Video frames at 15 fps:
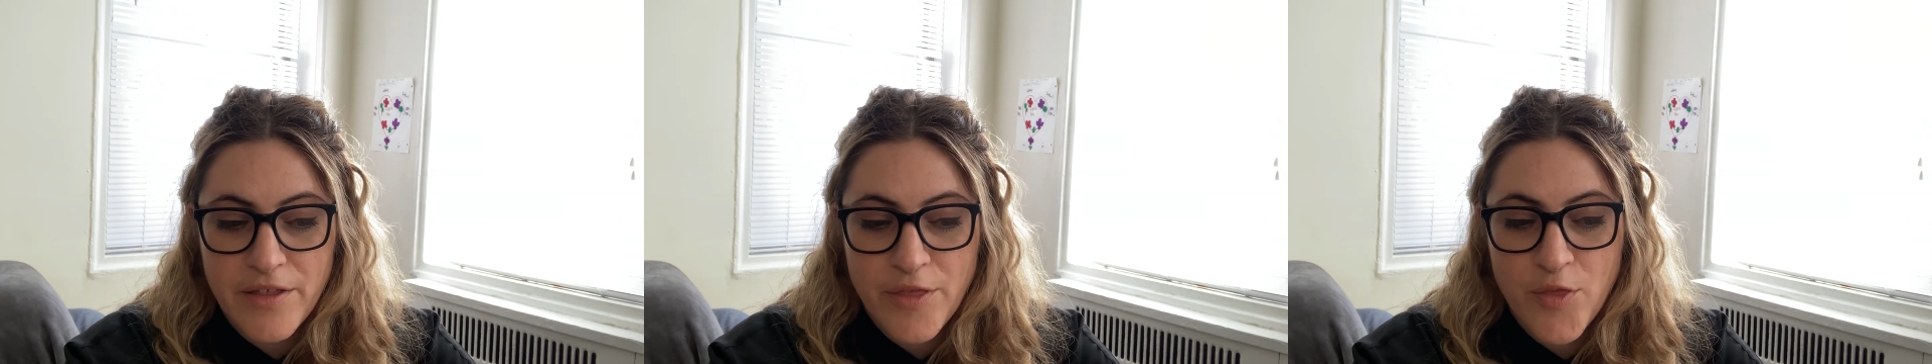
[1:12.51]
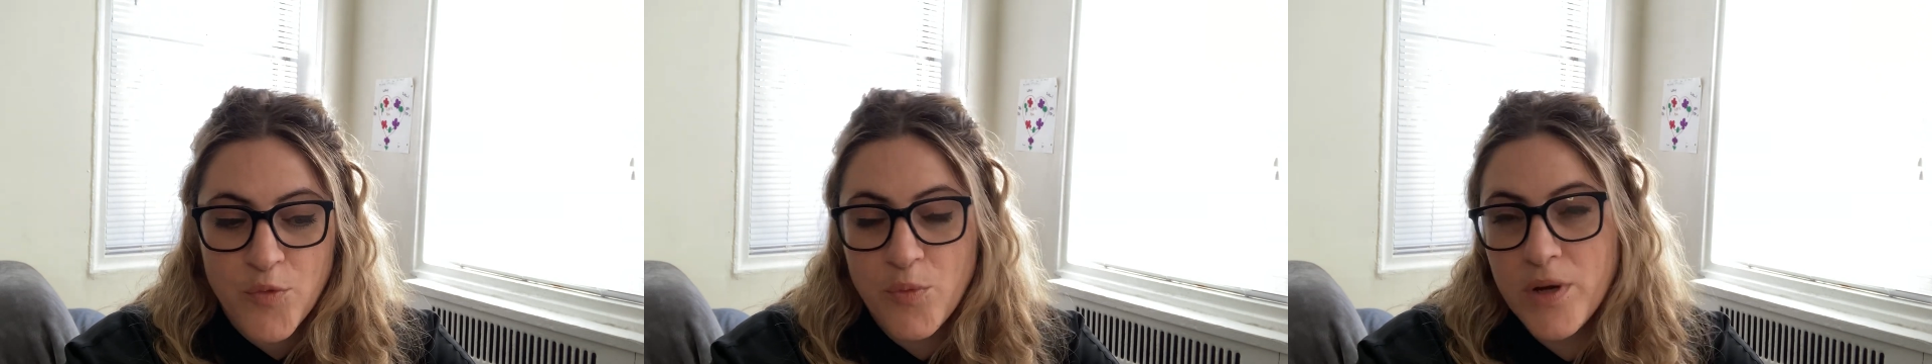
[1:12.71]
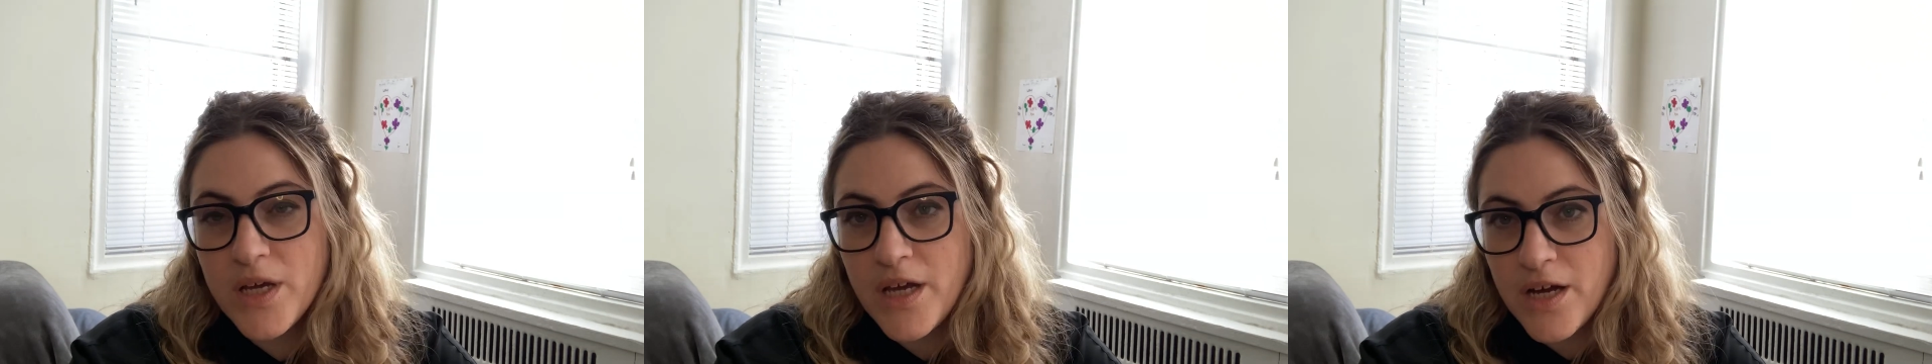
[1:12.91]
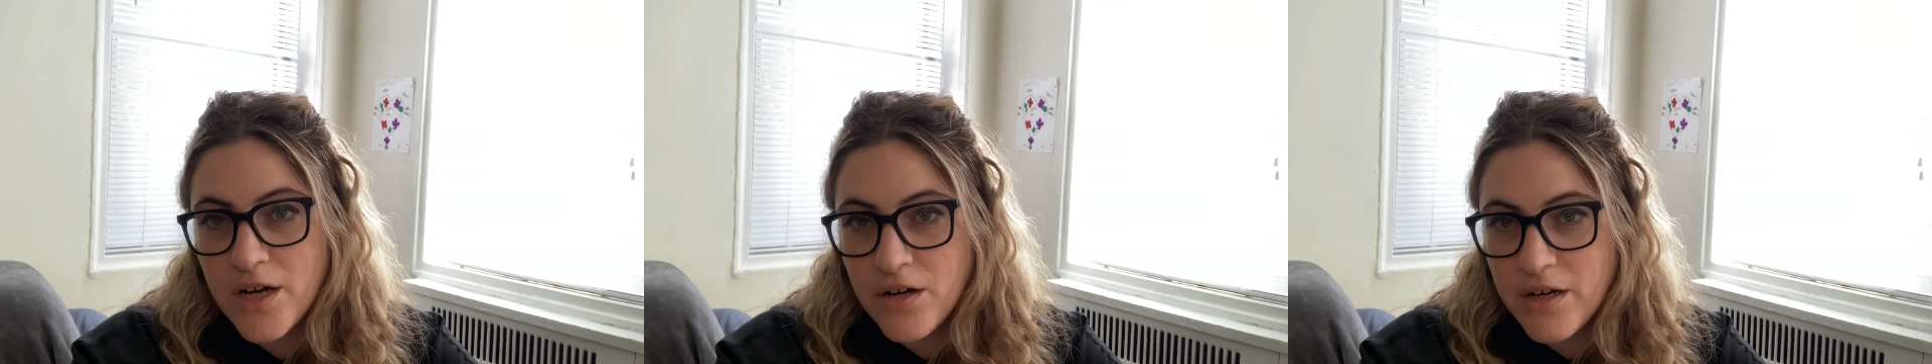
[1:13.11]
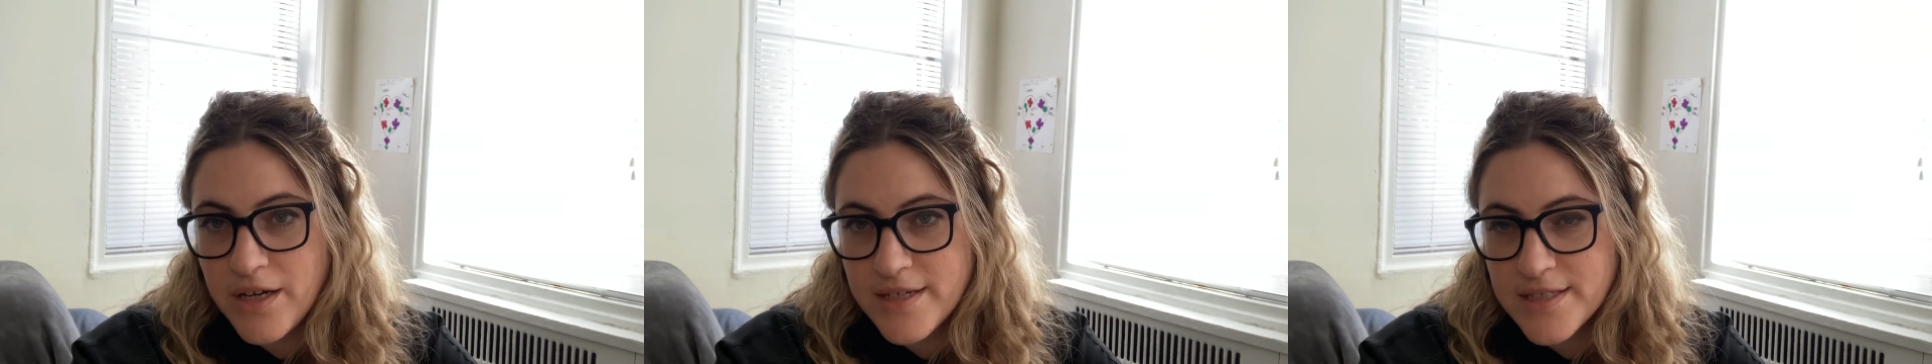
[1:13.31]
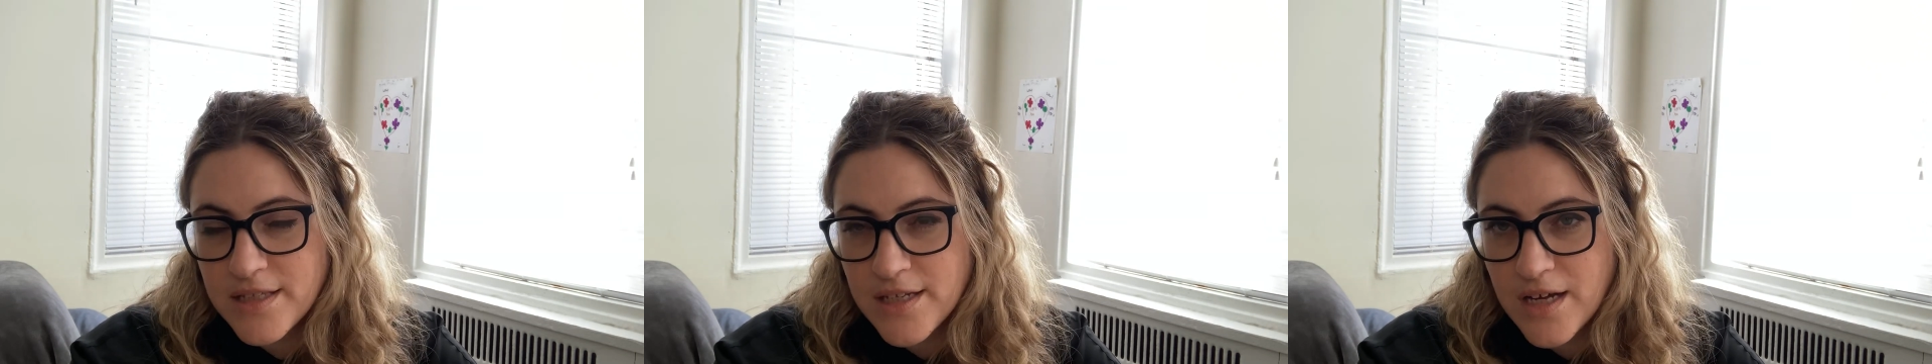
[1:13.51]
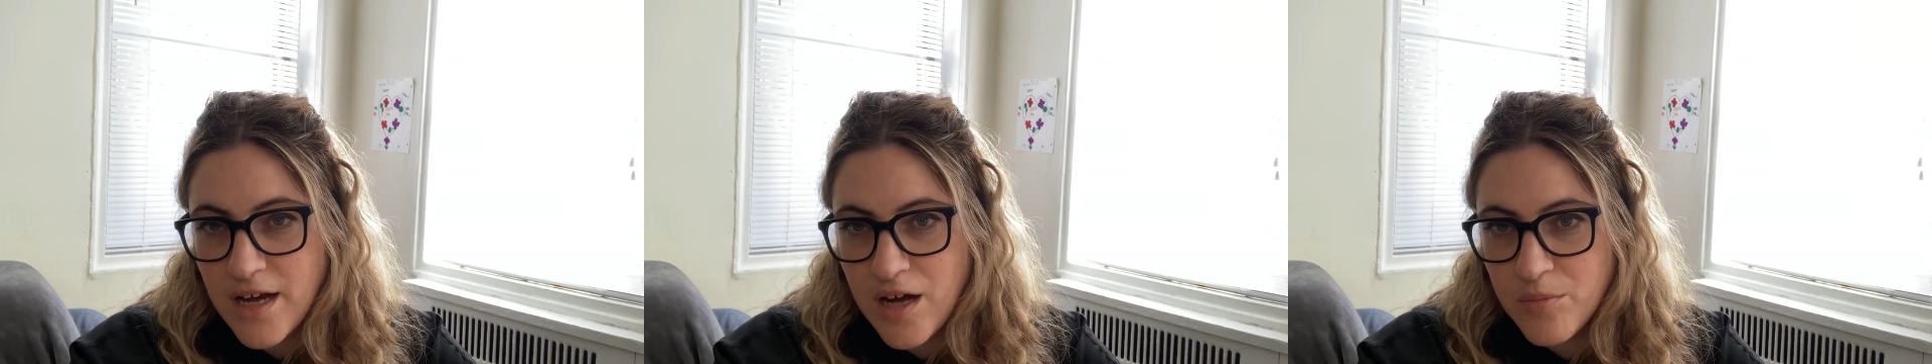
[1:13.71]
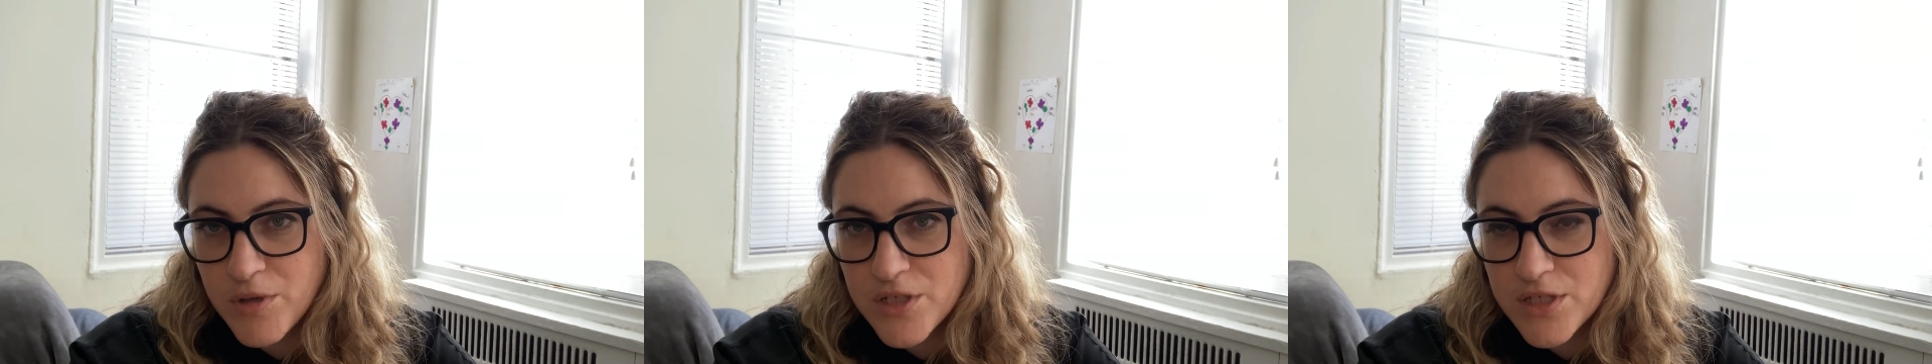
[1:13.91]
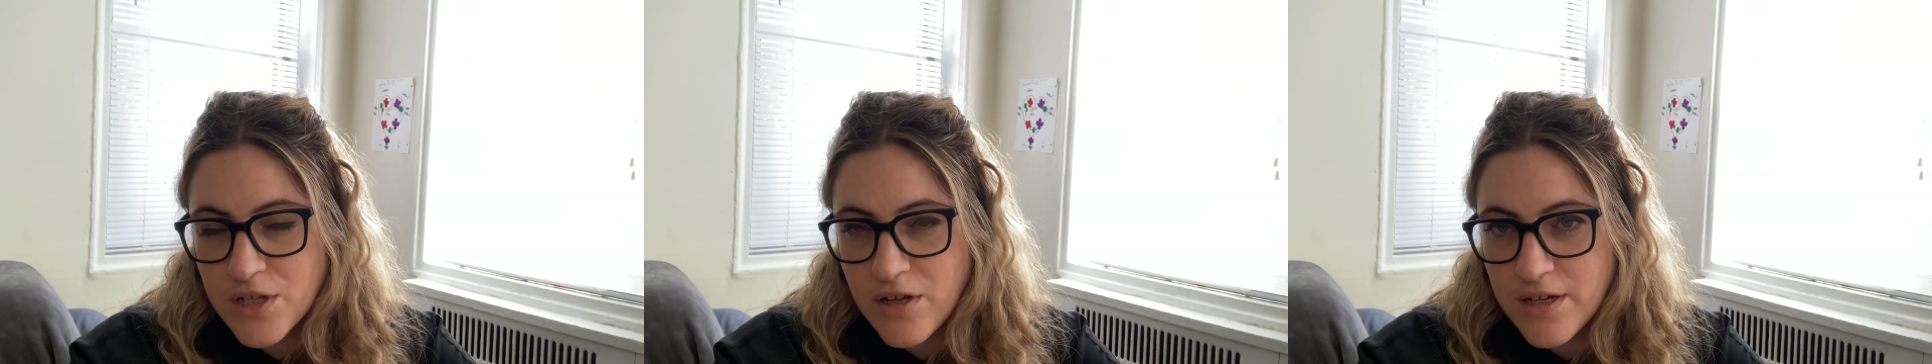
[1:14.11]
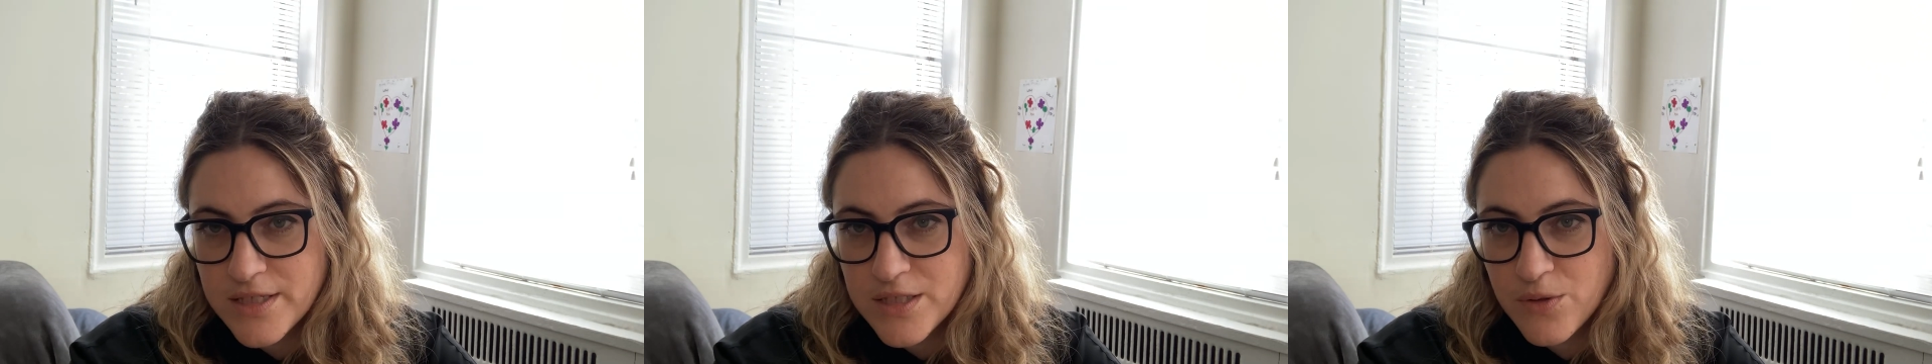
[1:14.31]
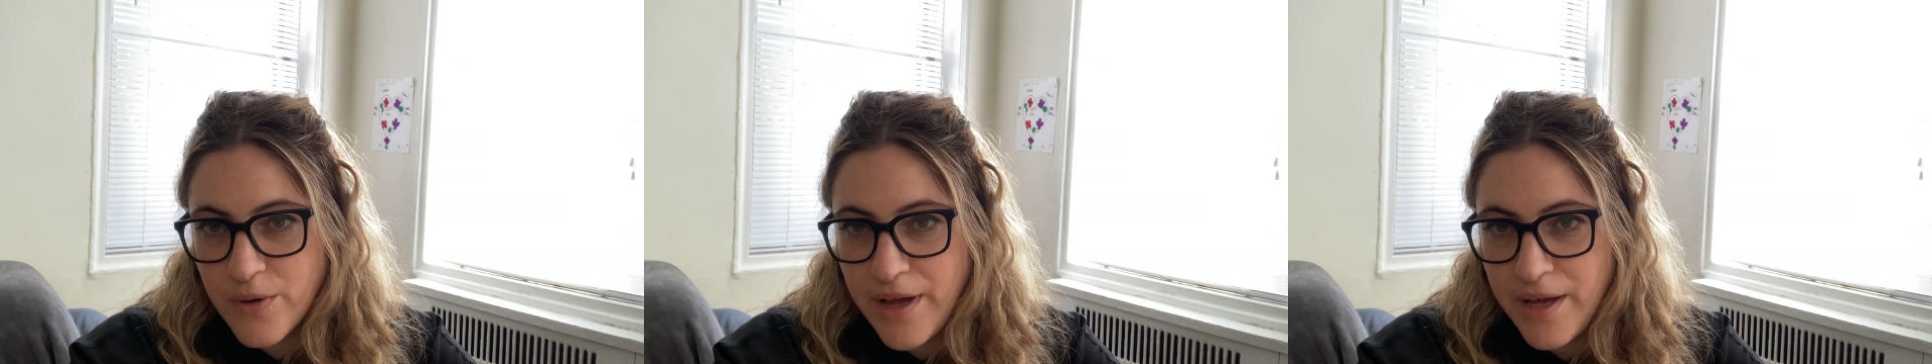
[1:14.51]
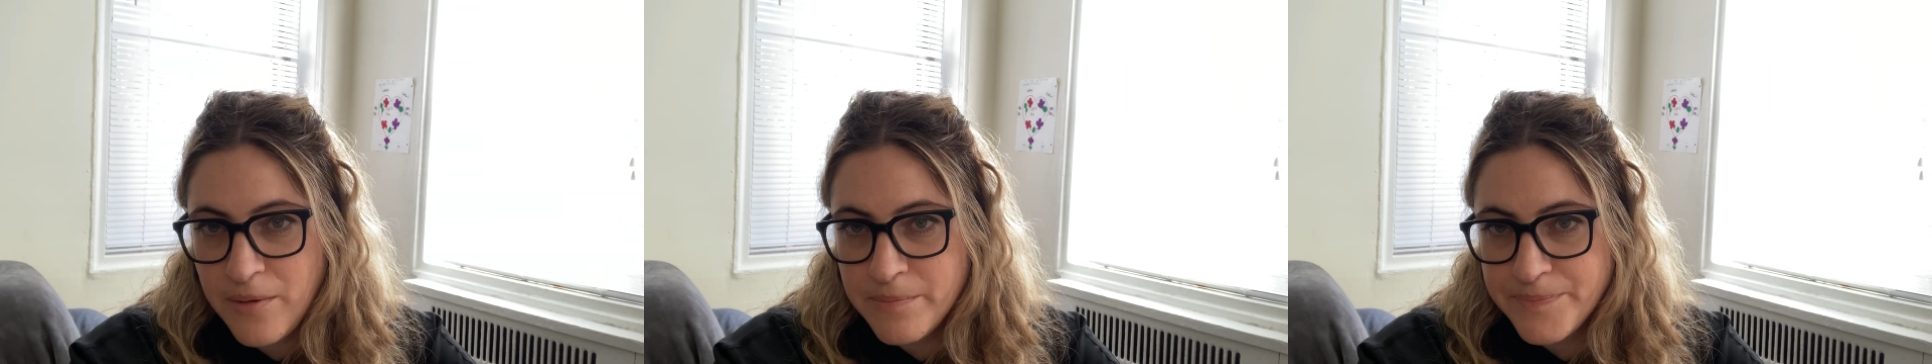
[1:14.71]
3 areas in the Commerce Clause, okay?